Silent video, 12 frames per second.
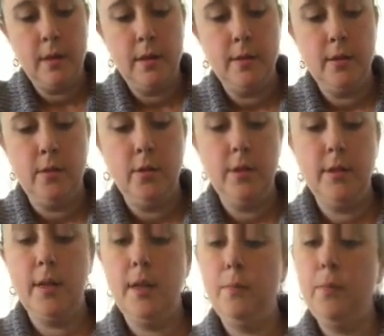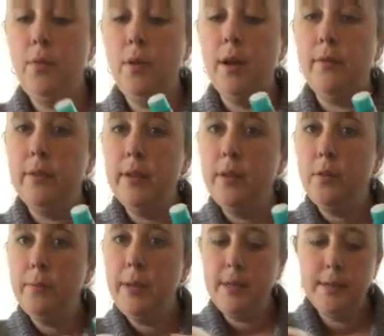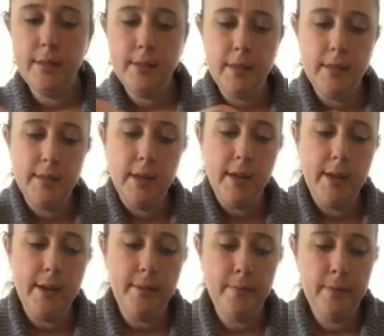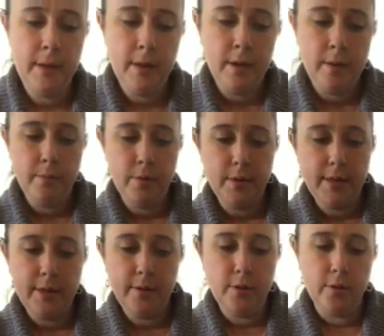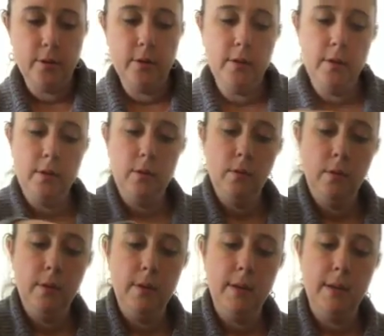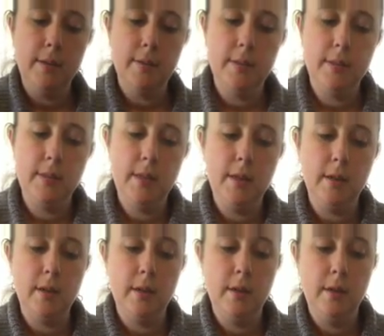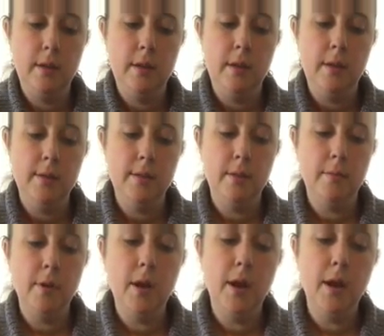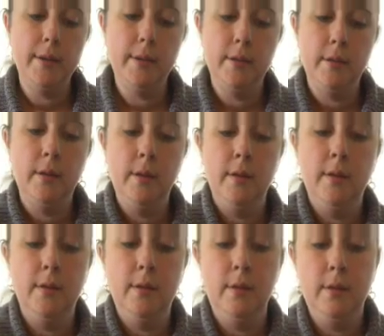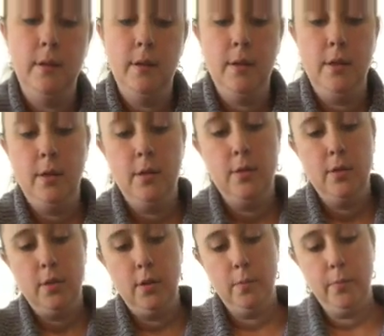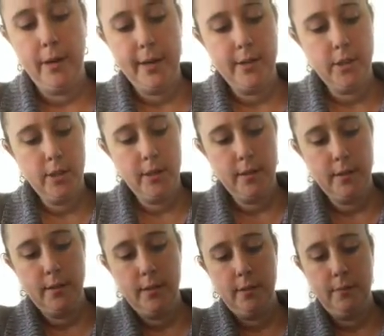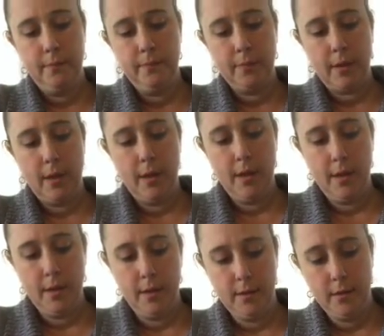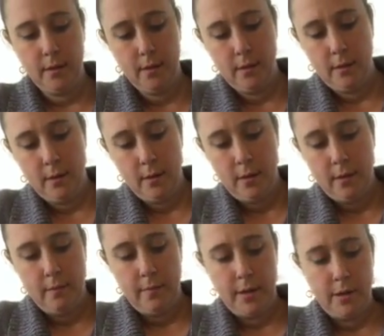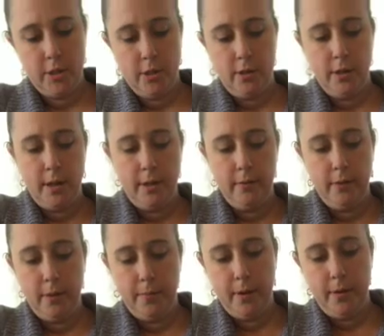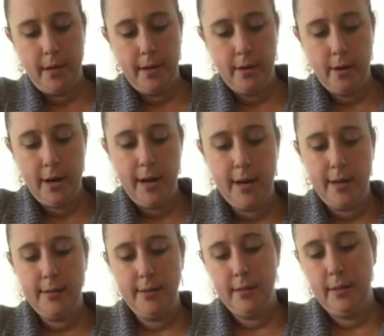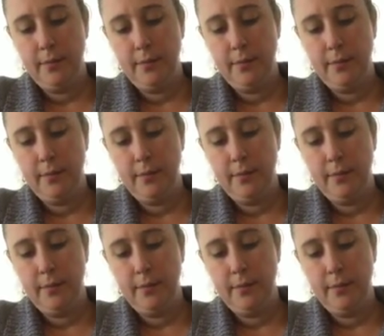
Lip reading: So you're just going to pull off little pieces at a time, put down your glue, and stick some cotton to your branches, and make sure to cover up all that grass